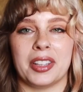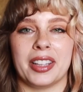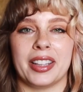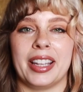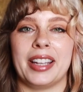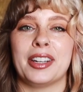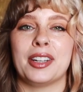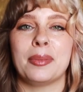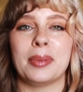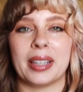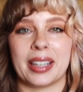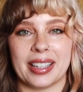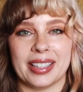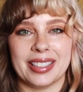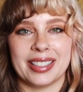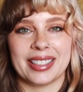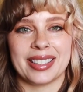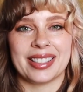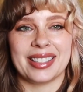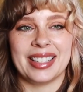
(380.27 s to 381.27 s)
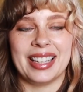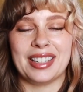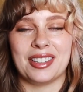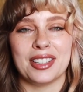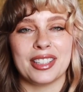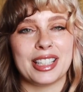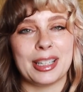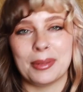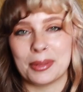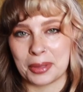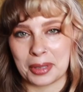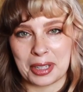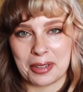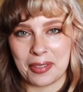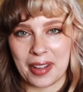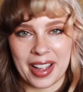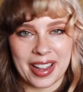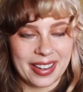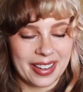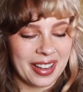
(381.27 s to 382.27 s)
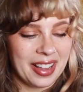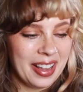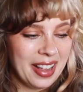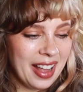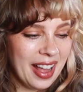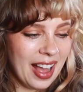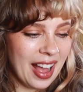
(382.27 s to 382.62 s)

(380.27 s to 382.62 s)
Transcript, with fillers: than later because it just seems really fun.